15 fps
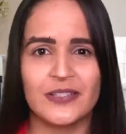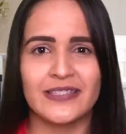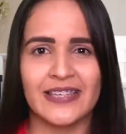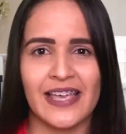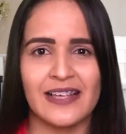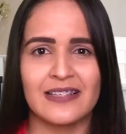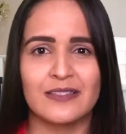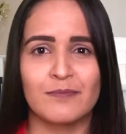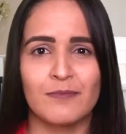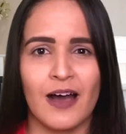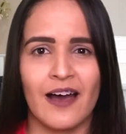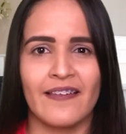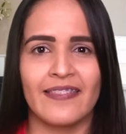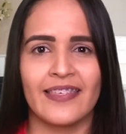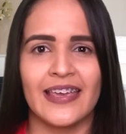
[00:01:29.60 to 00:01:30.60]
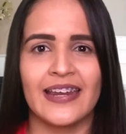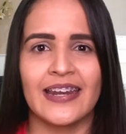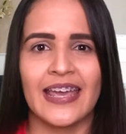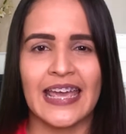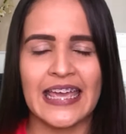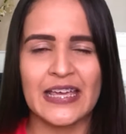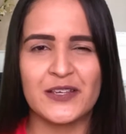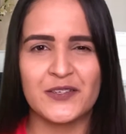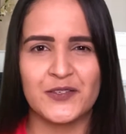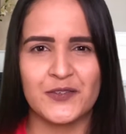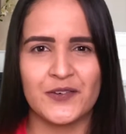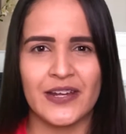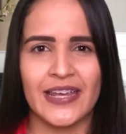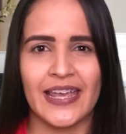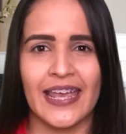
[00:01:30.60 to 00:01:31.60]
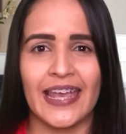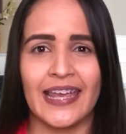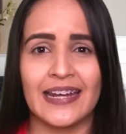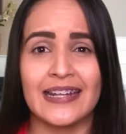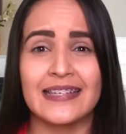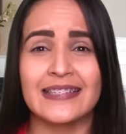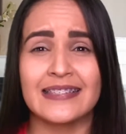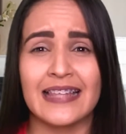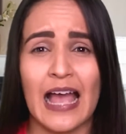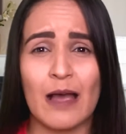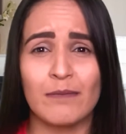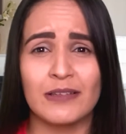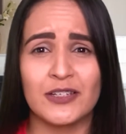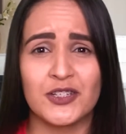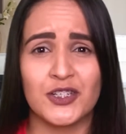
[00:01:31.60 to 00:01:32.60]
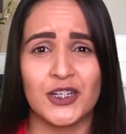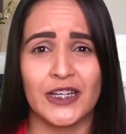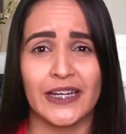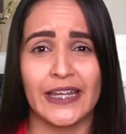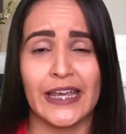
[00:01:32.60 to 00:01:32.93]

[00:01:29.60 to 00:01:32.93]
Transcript: sales month in history and establishing